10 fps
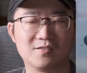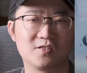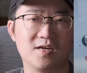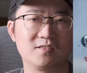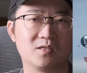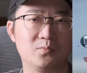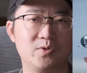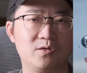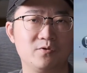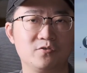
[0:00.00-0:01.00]
size
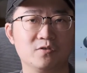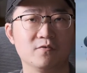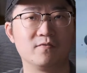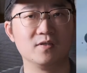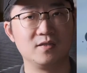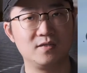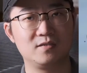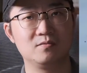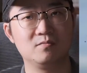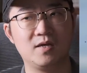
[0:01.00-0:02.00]
comparison of the
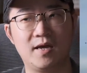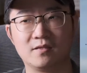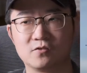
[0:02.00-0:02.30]
lithium and